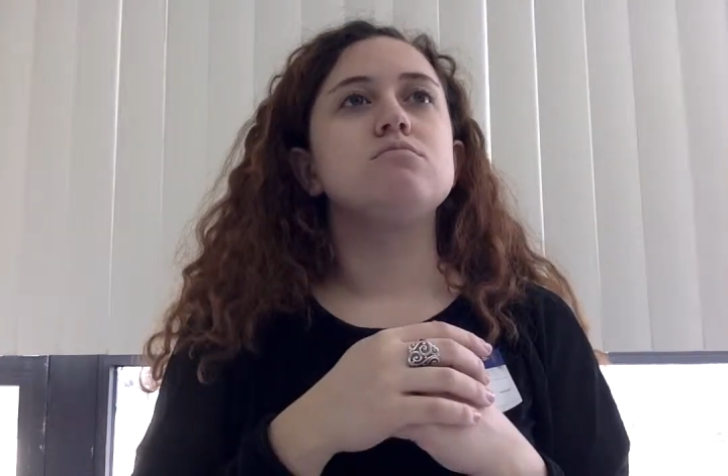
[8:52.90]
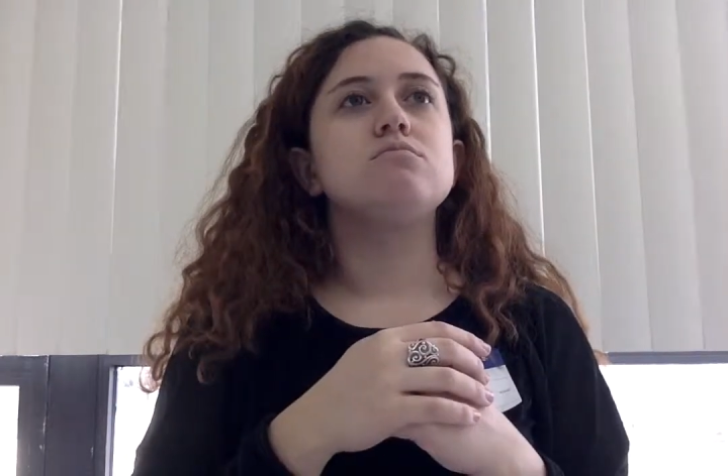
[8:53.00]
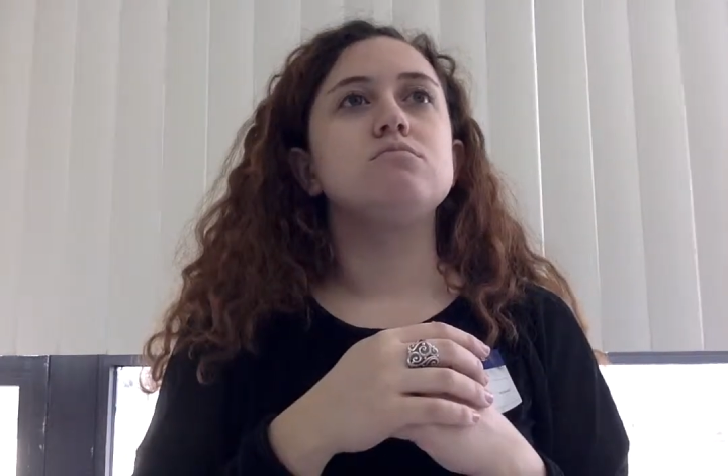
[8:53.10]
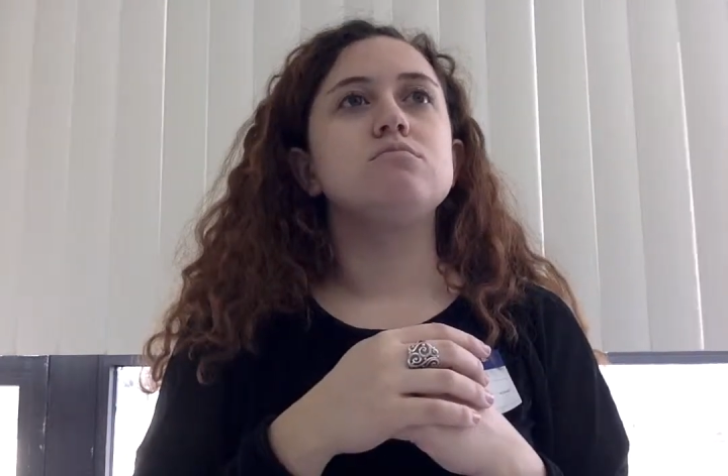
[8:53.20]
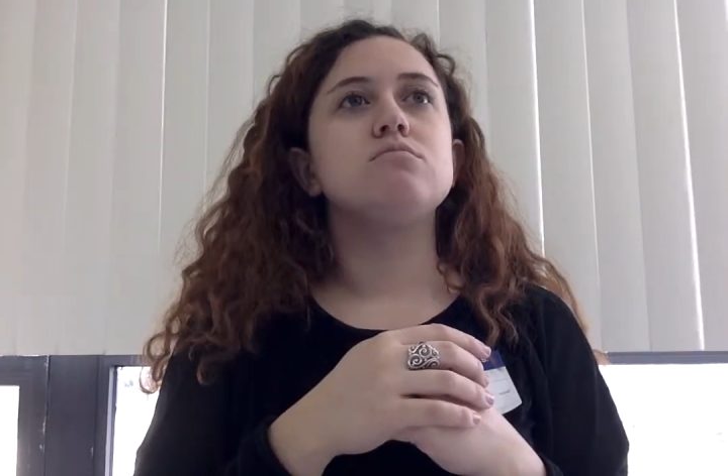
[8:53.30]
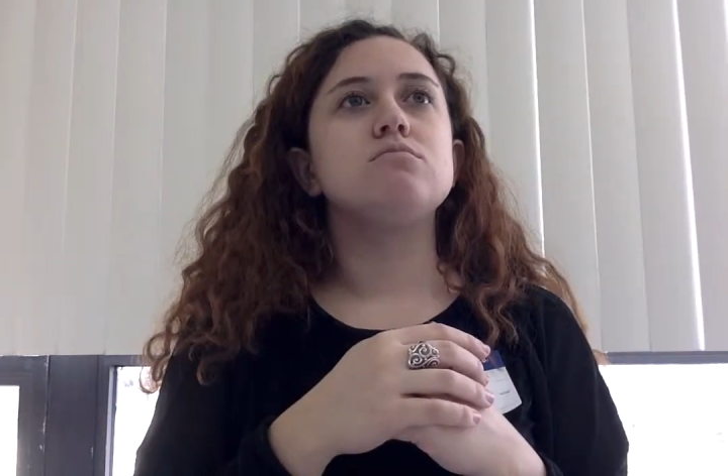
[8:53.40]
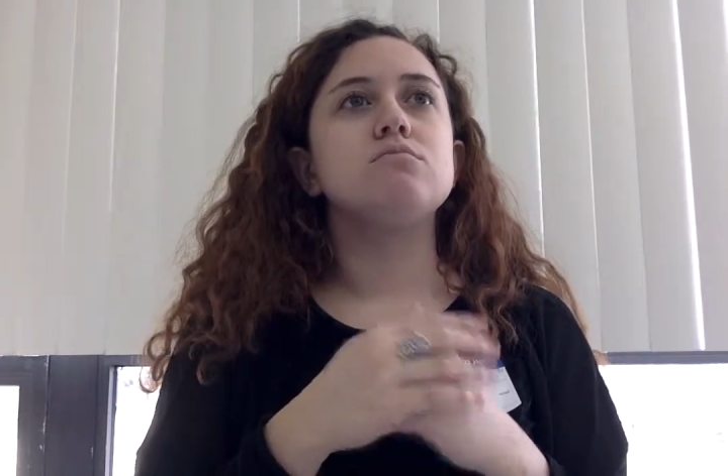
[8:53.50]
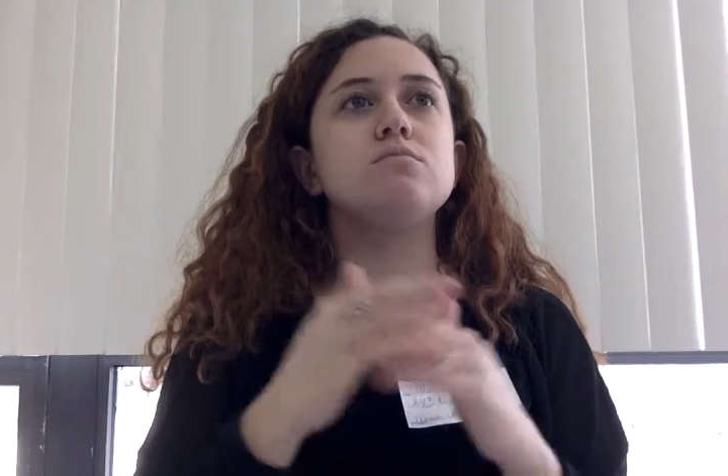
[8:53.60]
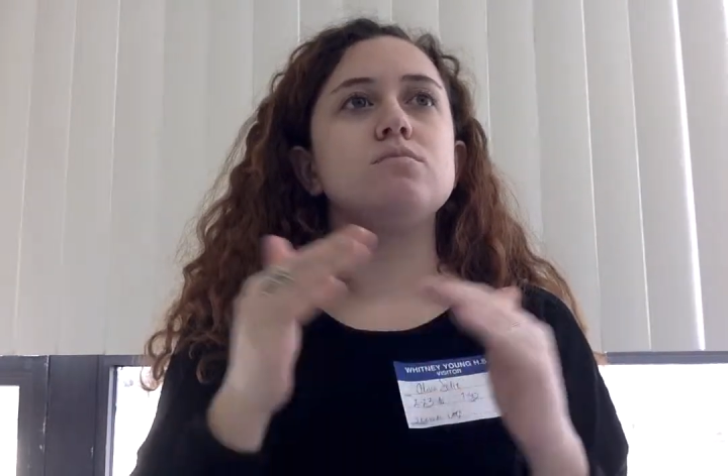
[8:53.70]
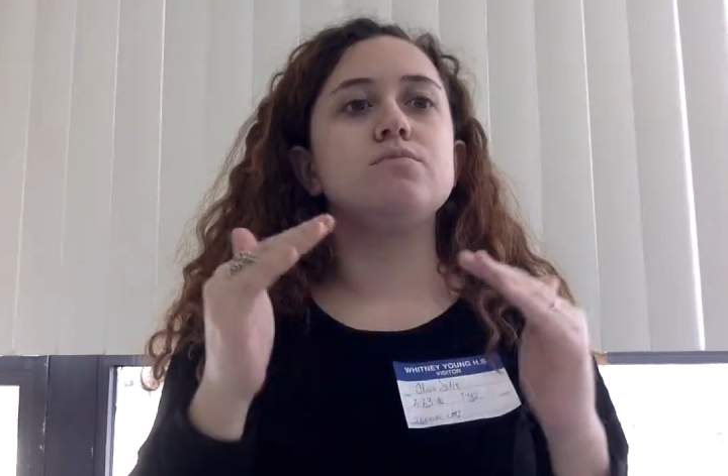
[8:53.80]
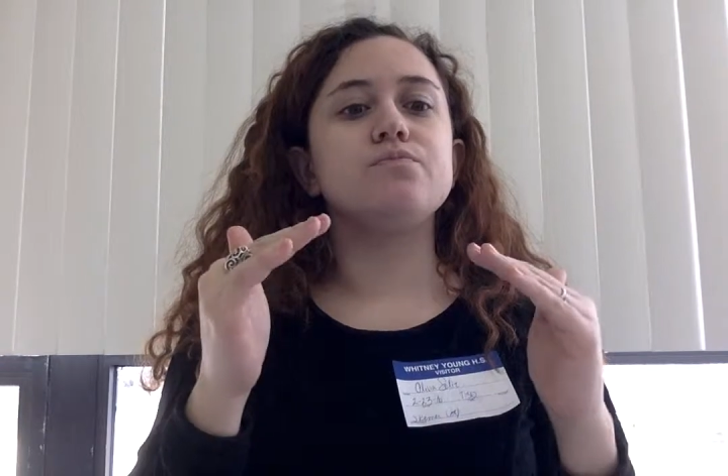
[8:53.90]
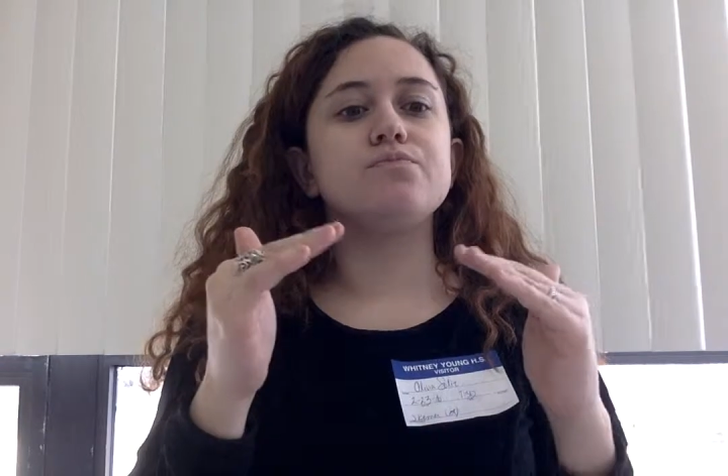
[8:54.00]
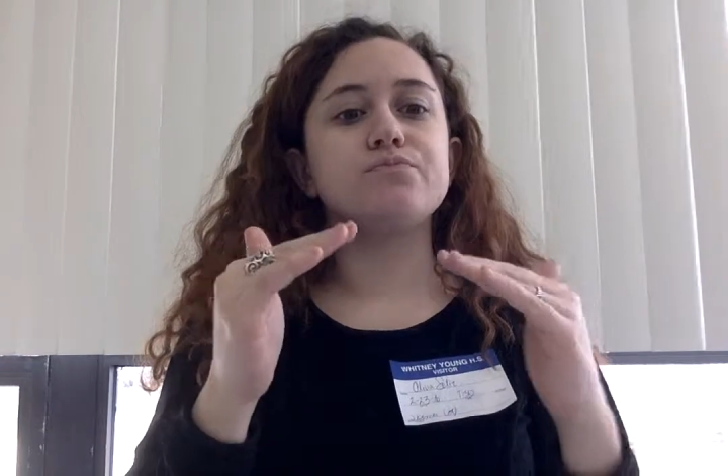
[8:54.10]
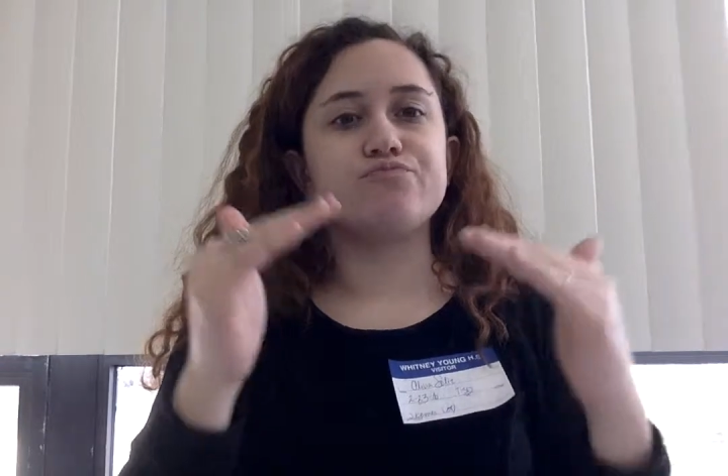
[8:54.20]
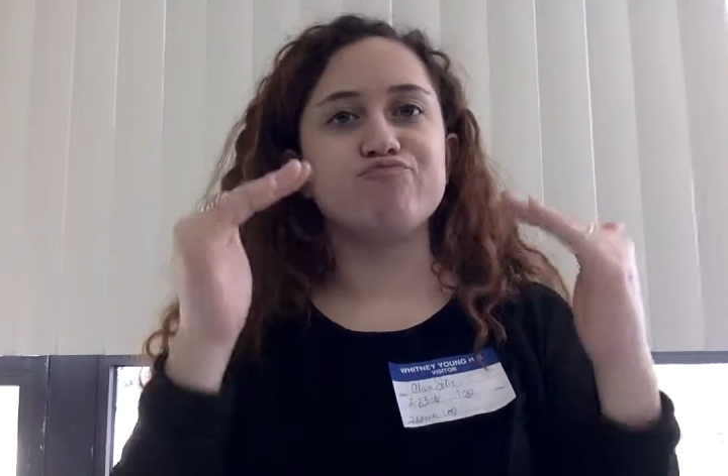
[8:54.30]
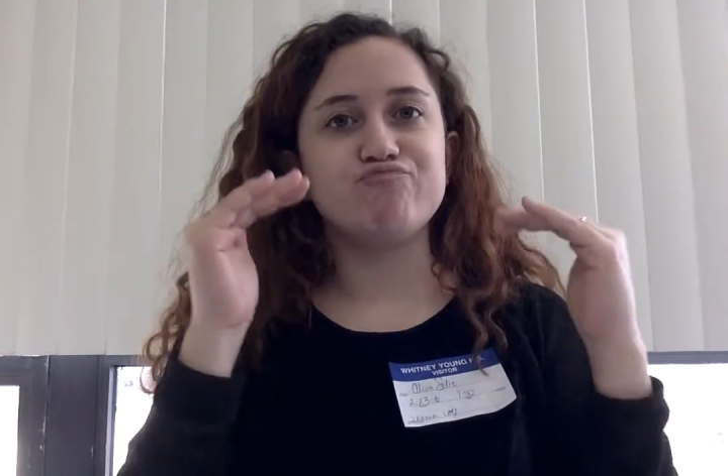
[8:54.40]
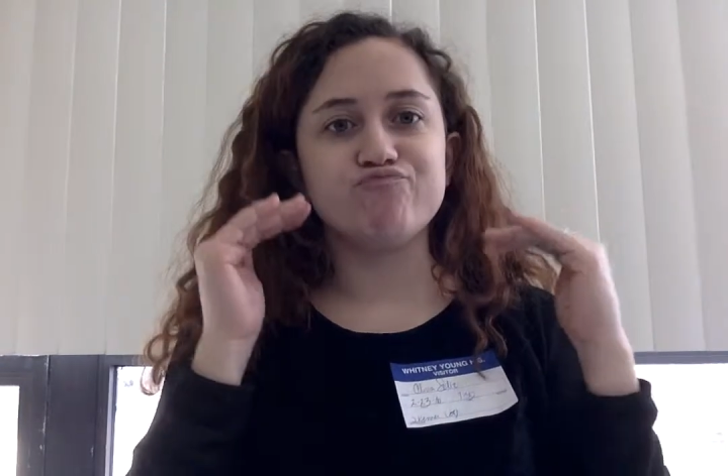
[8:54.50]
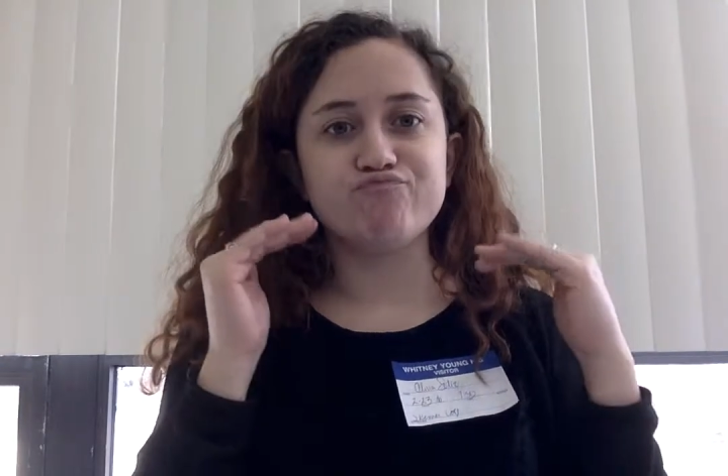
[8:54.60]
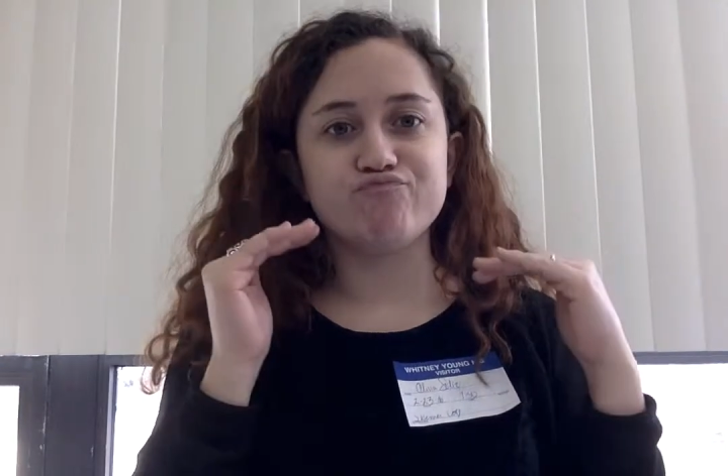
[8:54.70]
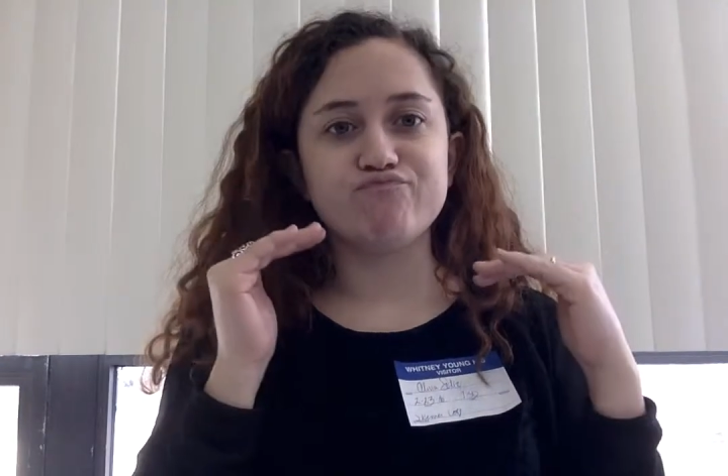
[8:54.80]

Then I would